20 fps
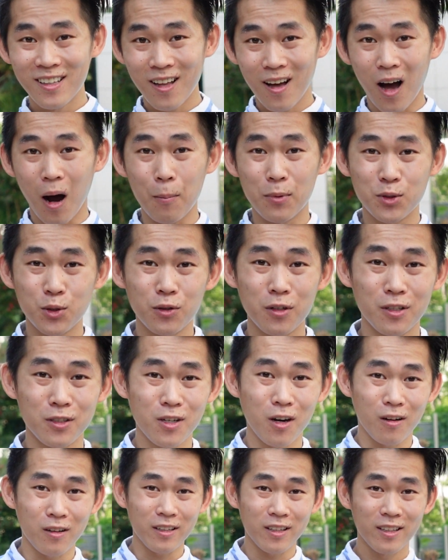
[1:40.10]

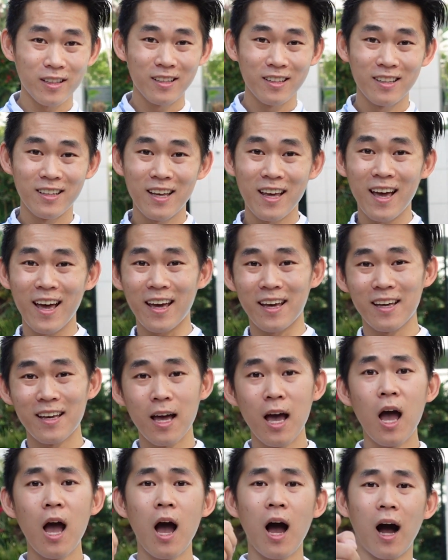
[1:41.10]
Opportunities calling. Hey,
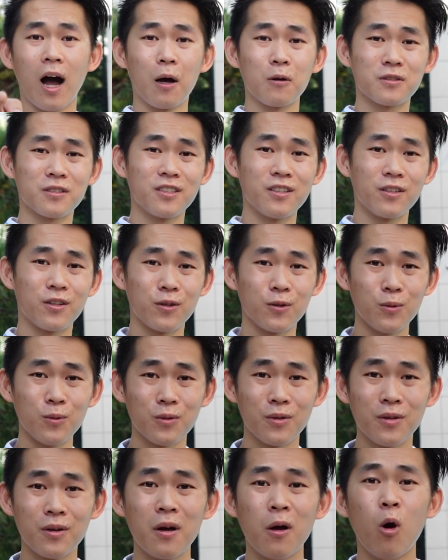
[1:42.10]
I'll see you
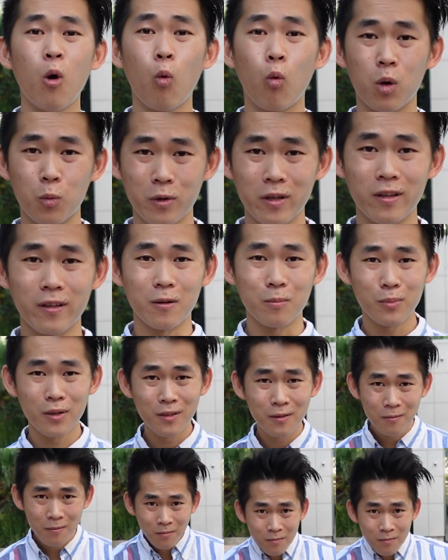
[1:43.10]
when we leap.